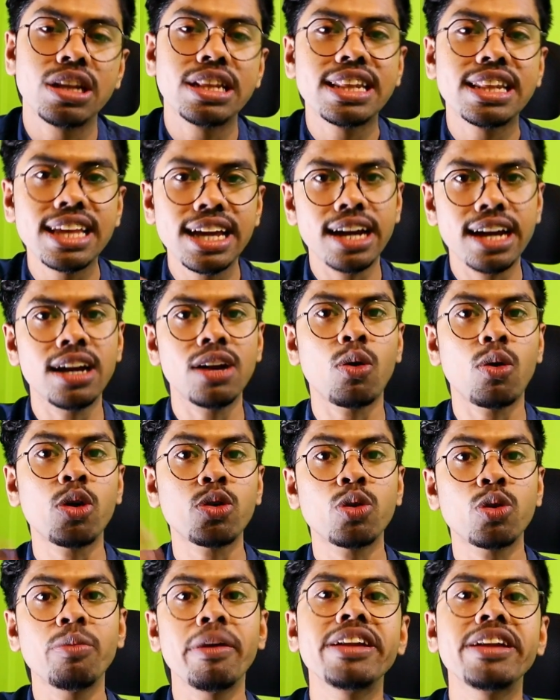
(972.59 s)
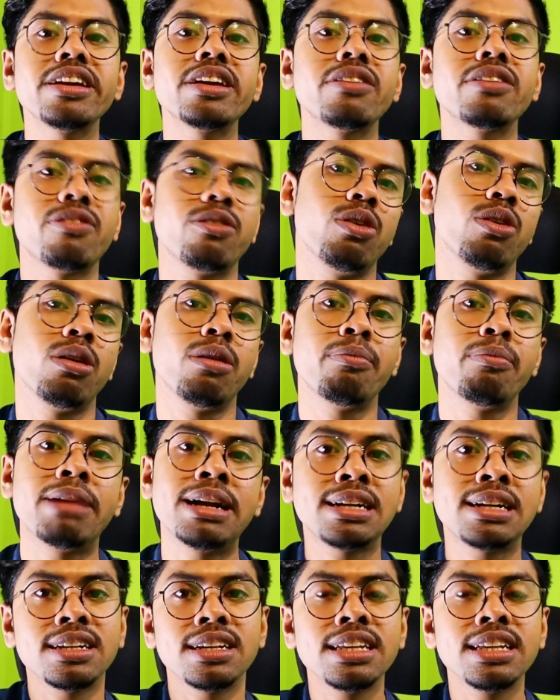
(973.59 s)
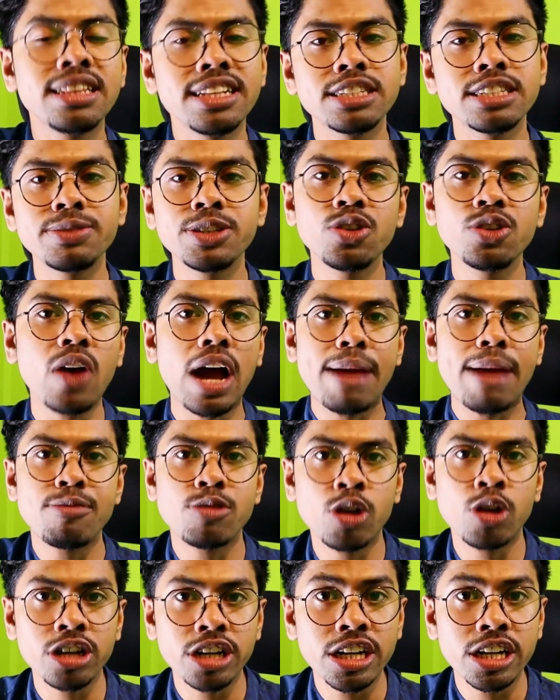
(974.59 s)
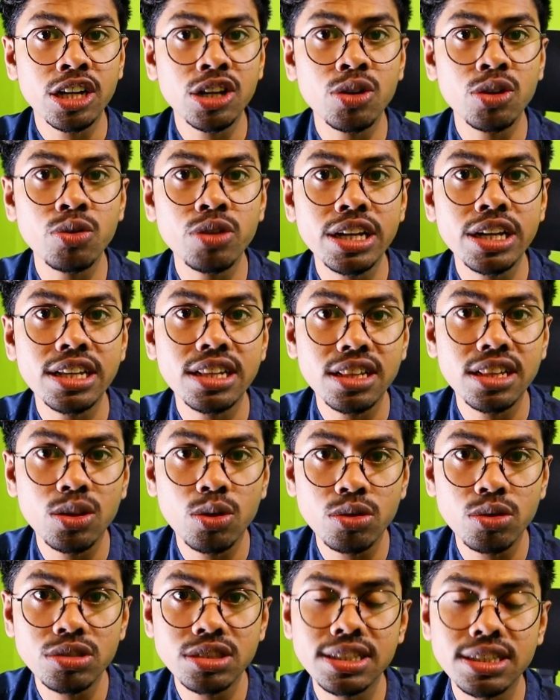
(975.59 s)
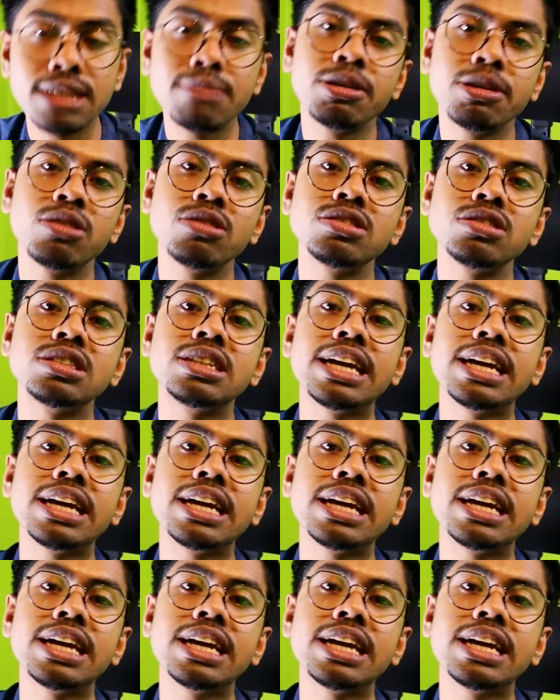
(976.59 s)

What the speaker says: They are automated flow, but in this video I am not including those things because